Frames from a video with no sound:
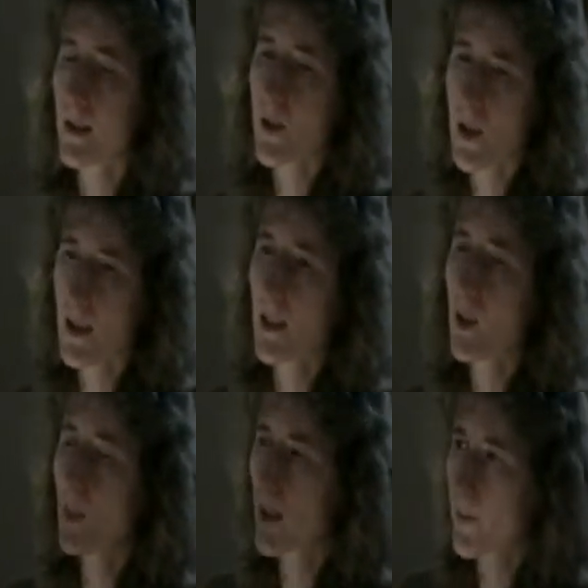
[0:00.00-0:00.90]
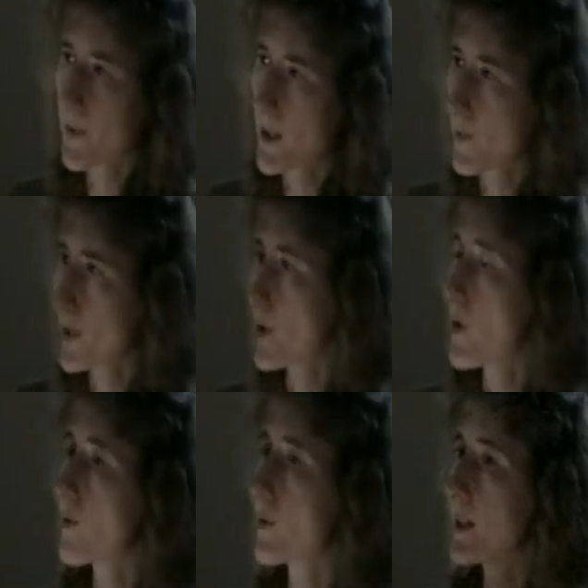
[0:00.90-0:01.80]
just a little bit of covering
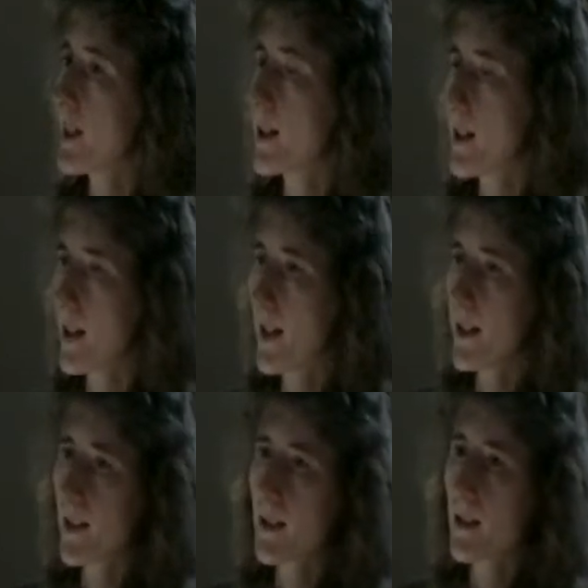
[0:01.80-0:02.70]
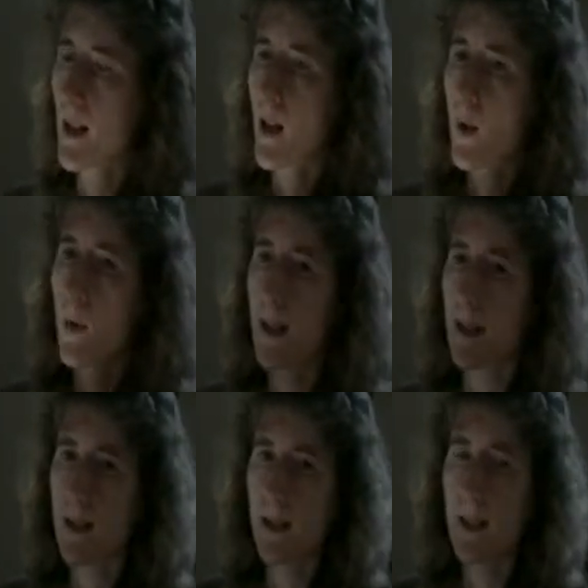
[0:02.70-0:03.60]
over the onion when
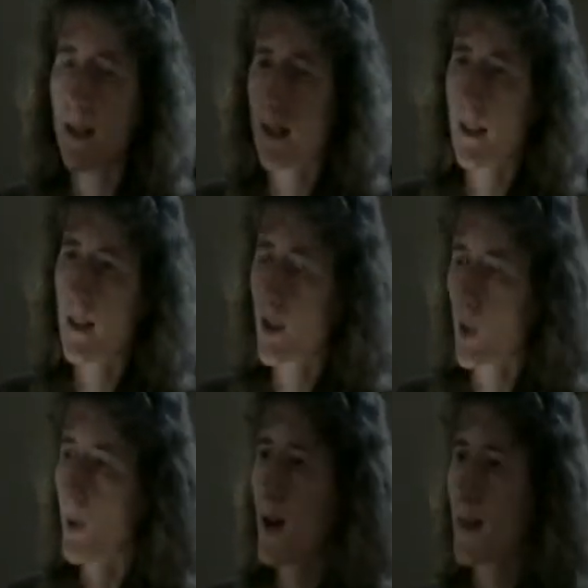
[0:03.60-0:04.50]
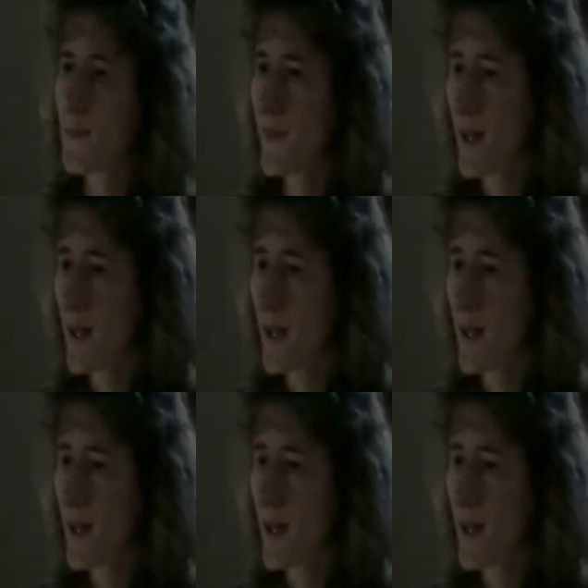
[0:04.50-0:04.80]
it's heated in your pot.